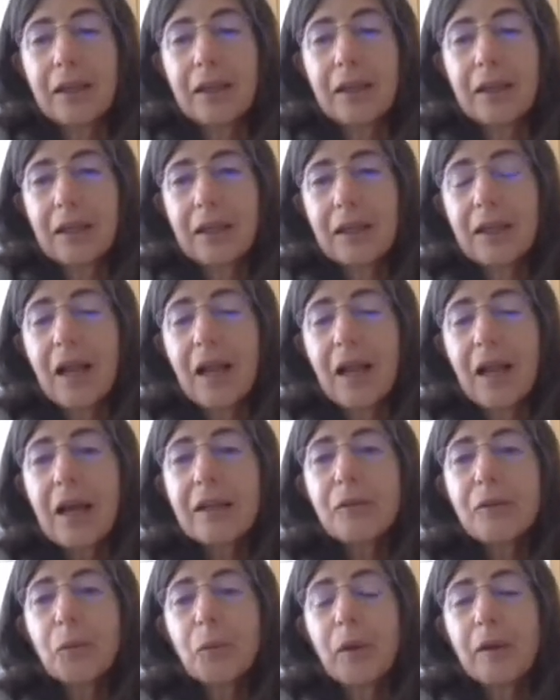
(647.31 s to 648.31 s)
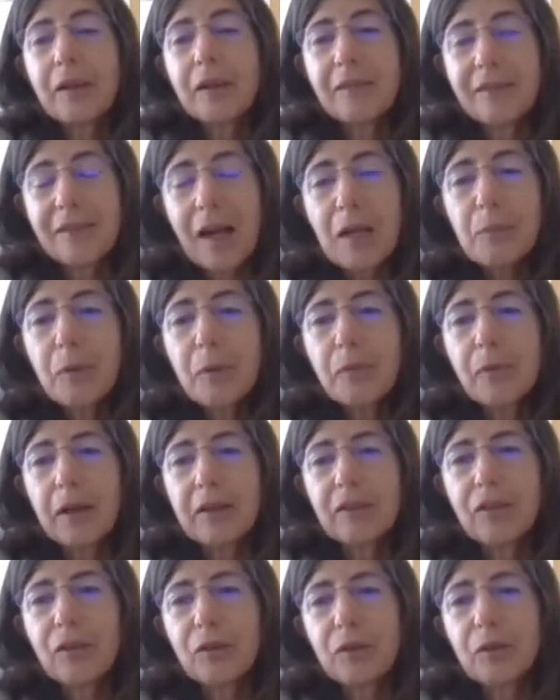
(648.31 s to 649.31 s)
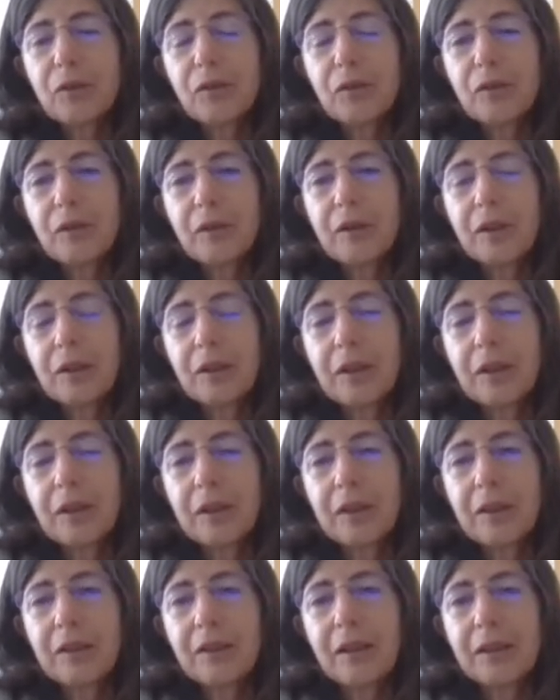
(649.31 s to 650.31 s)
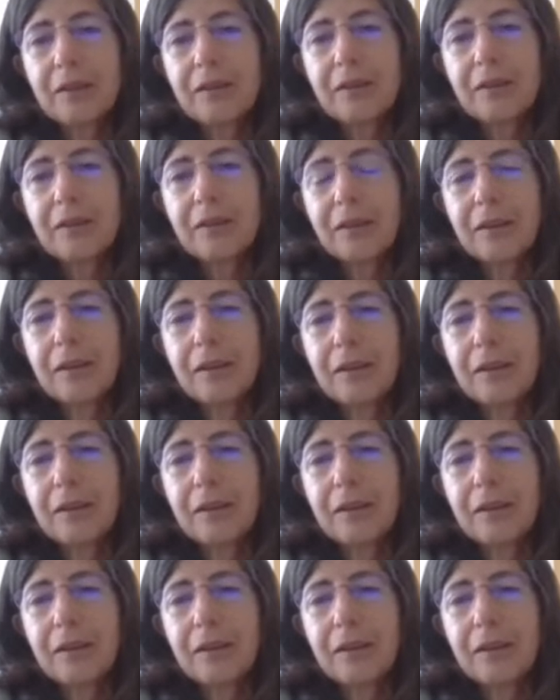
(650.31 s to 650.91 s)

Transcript: in line with the type of actions that